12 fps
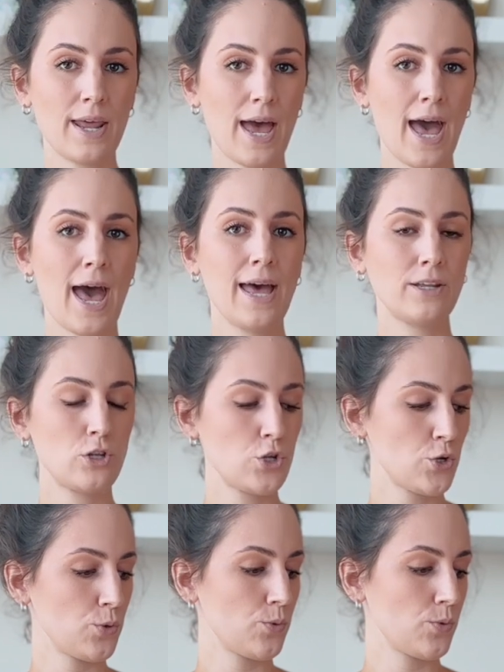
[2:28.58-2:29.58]
and
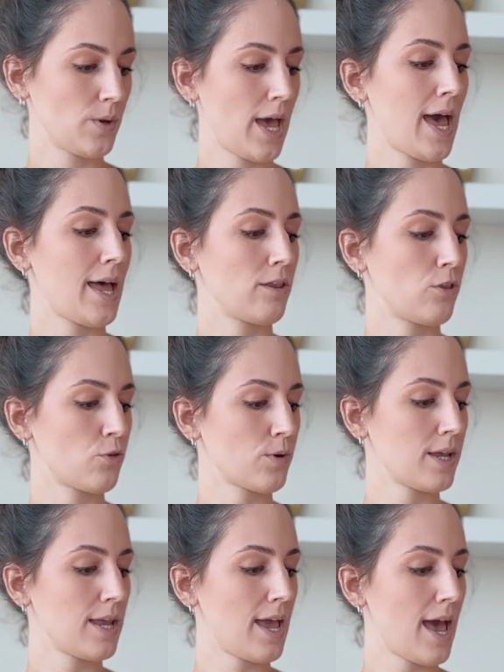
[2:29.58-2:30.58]
2 and 3
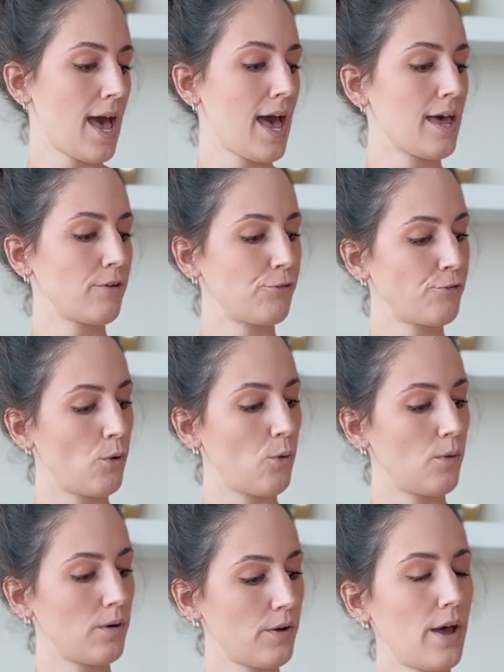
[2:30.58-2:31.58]
and 4,
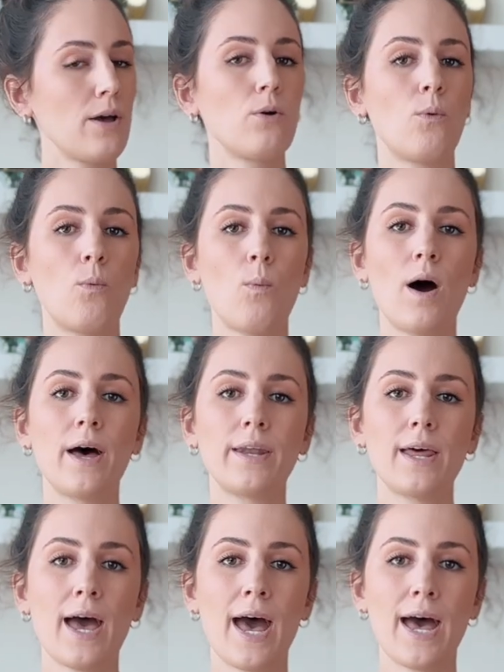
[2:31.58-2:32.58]

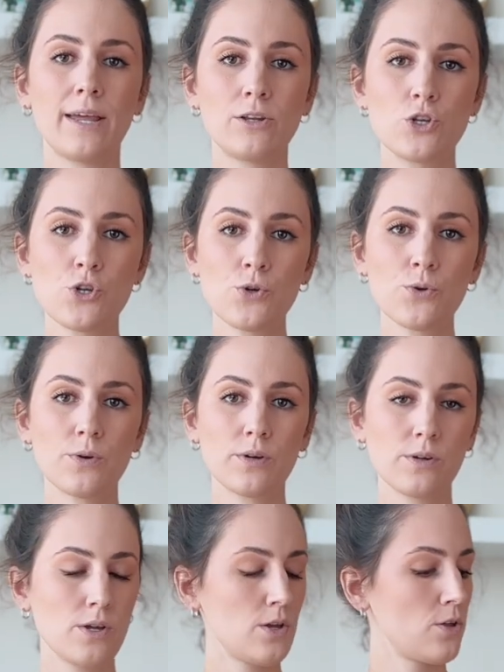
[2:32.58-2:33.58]
1 and 2,
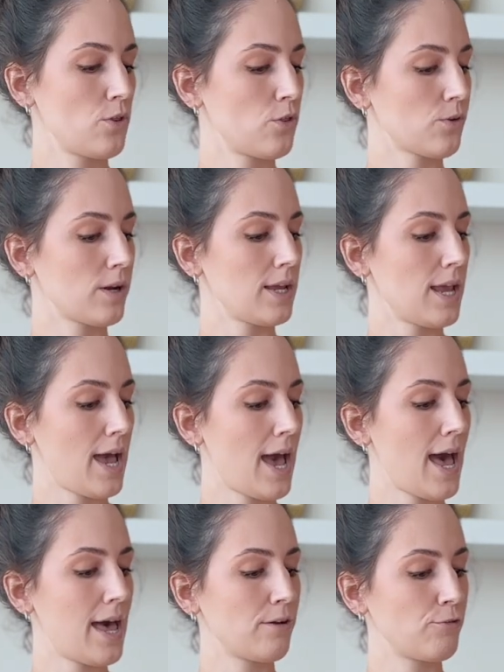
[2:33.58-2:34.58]
3
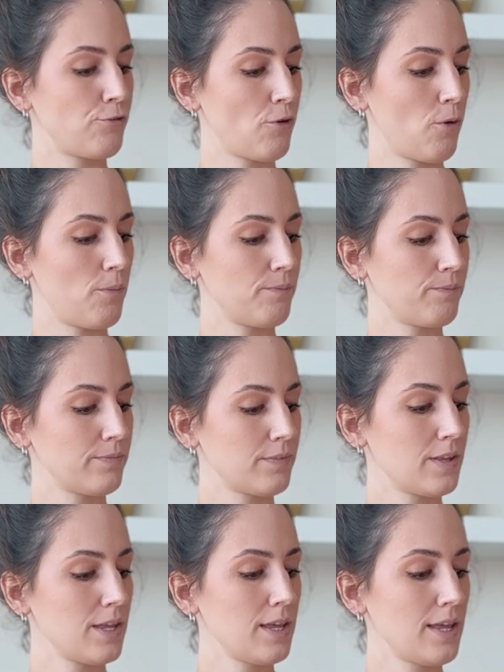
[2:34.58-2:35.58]
and 4.
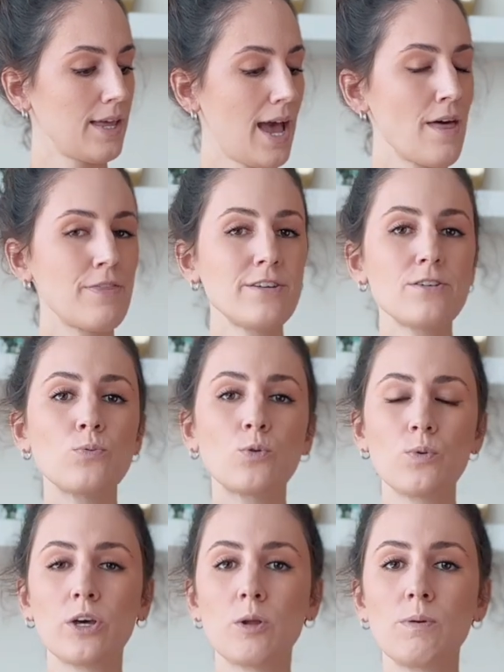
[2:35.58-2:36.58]
And this is what
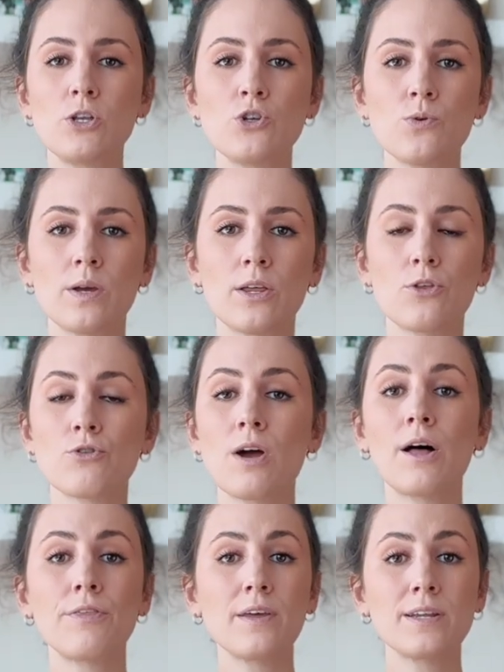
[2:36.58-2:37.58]
we're going to be doing
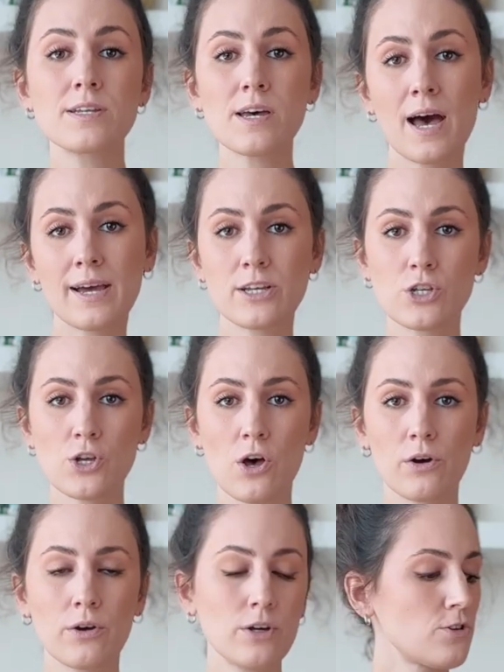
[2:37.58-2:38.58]
throughout the entire
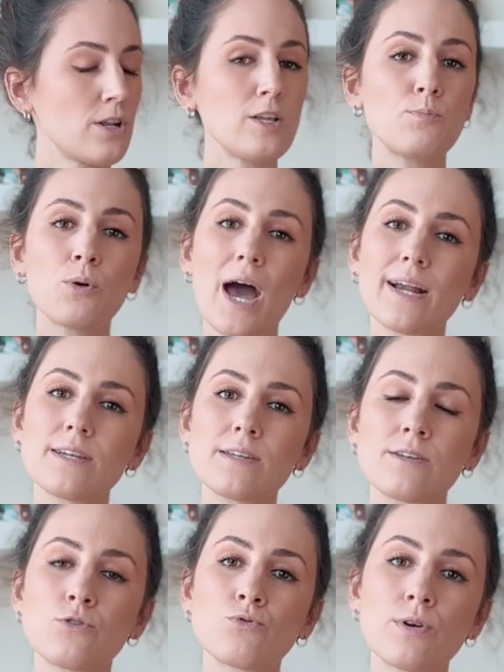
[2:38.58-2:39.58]
song. So let's practice
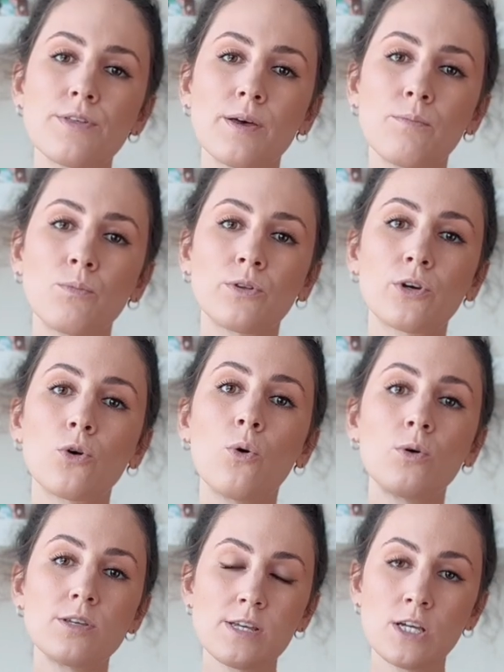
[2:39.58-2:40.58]
this rhythm with the
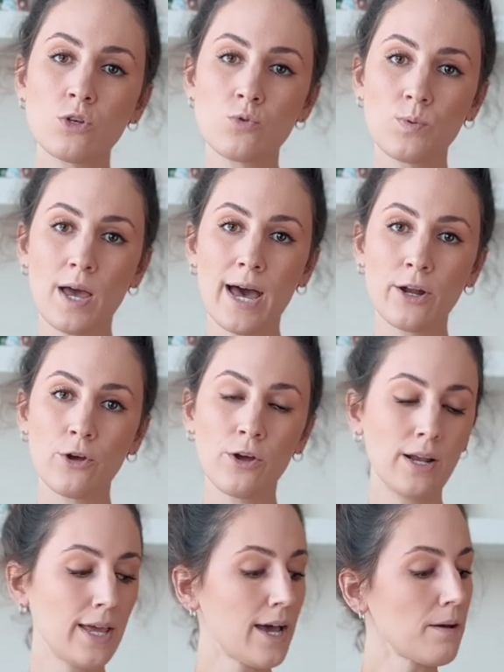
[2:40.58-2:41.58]
chord sequence we had
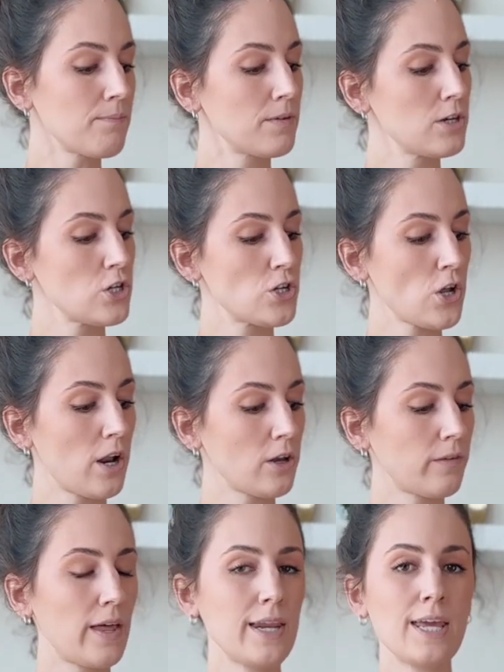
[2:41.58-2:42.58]
earlier, starting
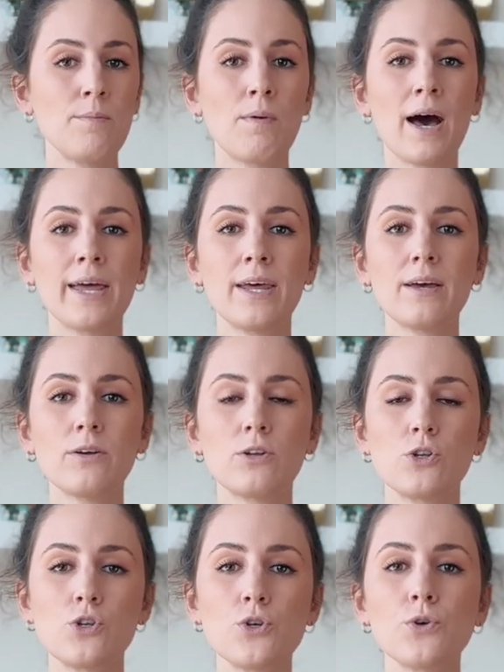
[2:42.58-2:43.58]
on that E minor,
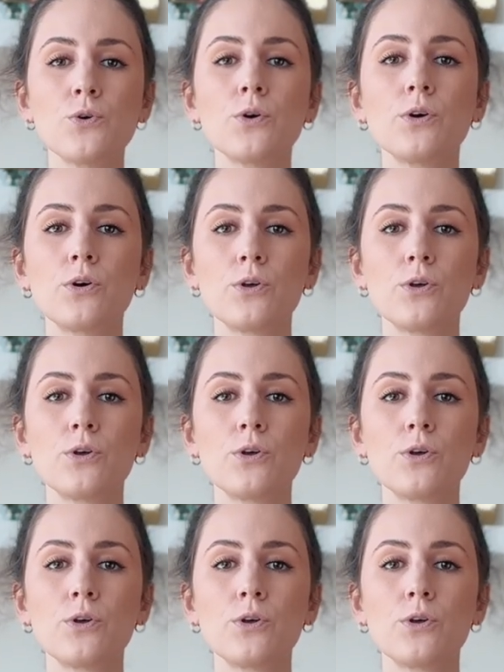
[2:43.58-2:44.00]
2,